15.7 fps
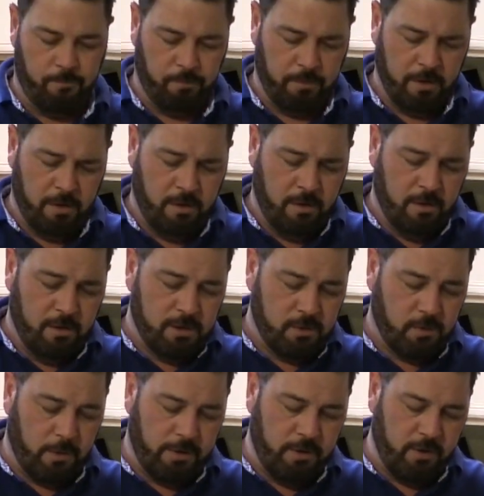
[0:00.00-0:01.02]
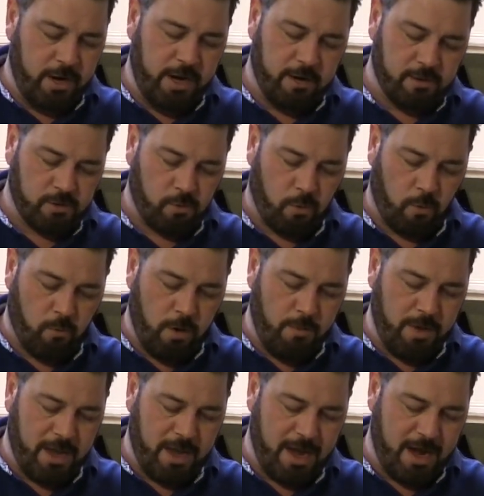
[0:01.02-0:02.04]
So what we're doing here is we're
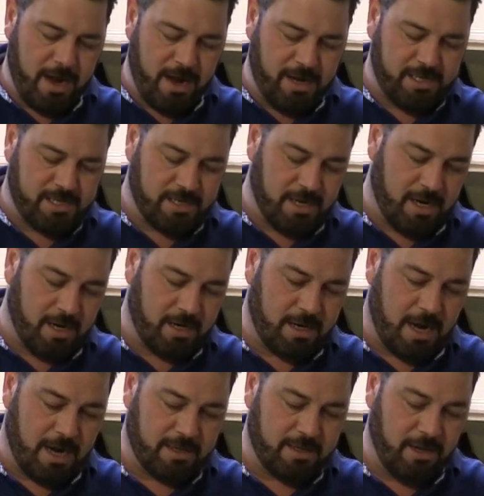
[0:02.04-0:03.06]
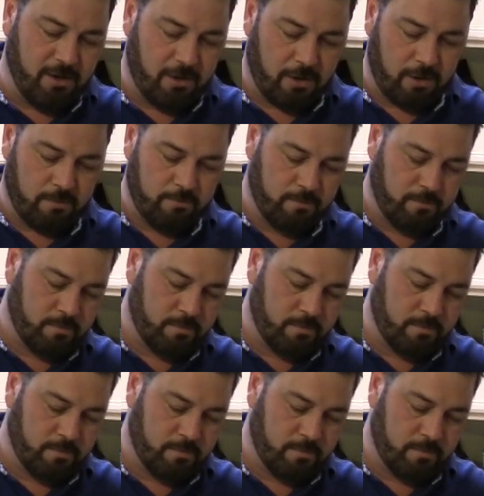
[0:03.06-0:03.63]
rimming a nice cocktail or